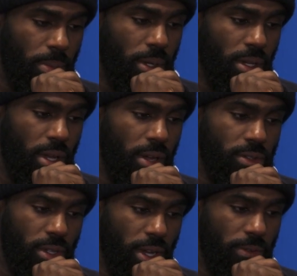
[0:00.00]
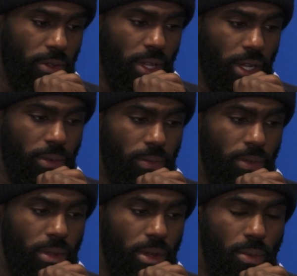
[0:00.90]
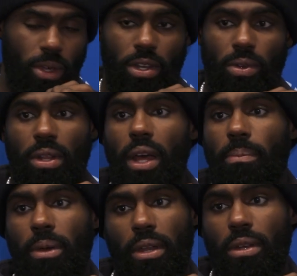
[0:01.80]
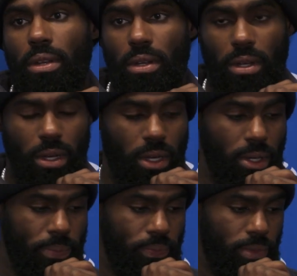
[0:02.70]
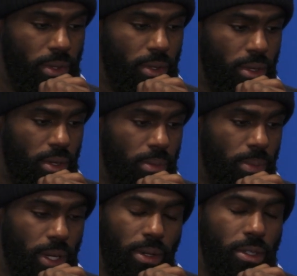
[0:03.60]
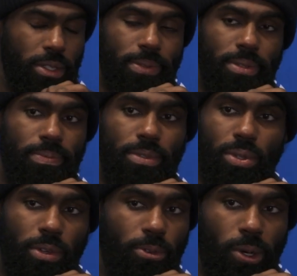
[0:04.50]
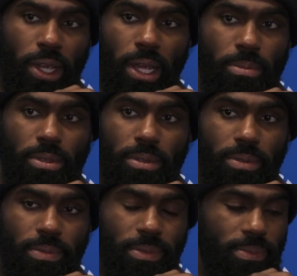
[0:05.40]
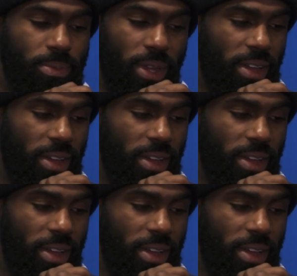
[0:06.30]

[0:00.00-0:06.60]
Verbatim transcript: I mean, obviously, I feel like we could do a lot better, um, but it's only four games. We